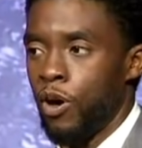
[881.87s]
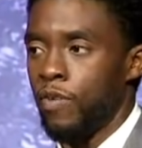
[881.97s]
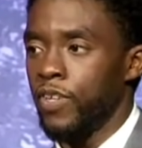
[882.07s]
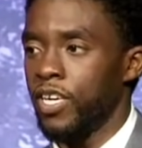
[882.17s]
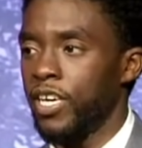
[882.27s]

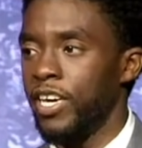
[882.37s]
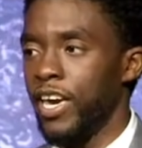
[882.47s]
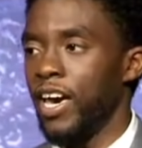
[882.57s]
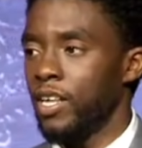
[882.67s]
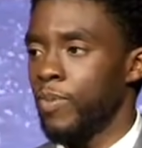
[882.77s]
One of the
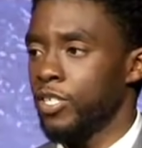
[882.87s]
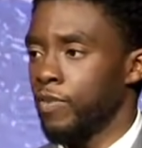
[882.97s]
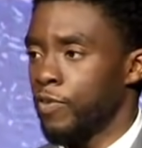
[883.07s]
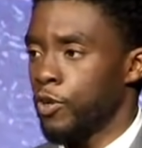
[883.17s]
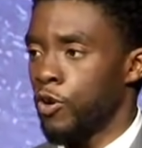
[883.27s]
key
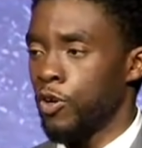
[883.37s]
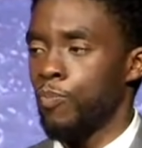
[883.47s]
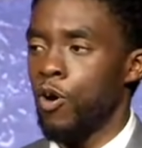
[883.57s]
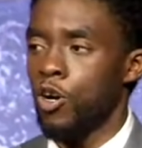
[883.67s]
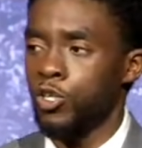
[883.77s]
elements of
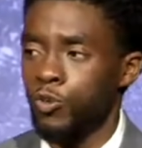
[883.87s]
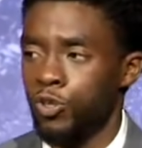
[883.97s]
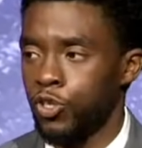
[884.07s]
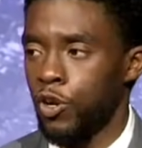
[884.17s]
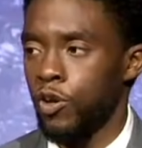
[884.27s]
Thurgood
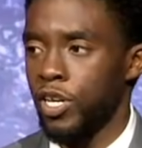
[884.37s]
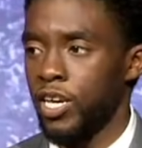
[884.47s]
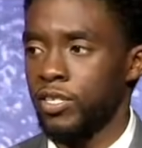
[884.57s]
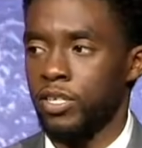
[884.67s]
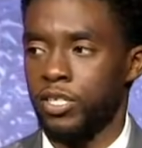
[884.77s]
Marshall's
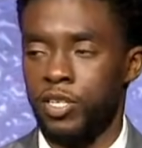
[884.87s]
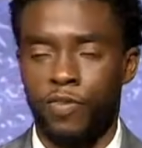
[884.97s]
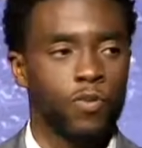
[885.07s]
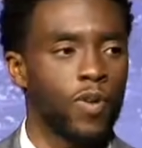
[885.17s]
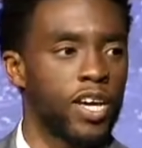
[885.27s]
journey as a
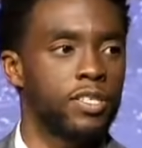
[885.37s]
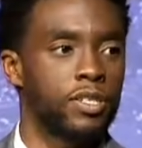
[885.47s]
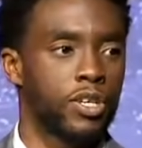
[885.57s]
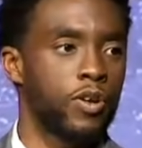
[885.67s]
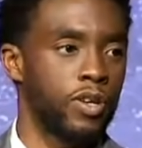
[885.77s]
civil
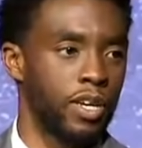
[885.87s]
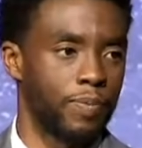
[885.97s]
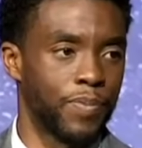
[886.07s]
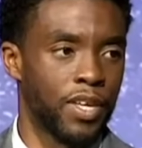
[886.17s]
rights attorney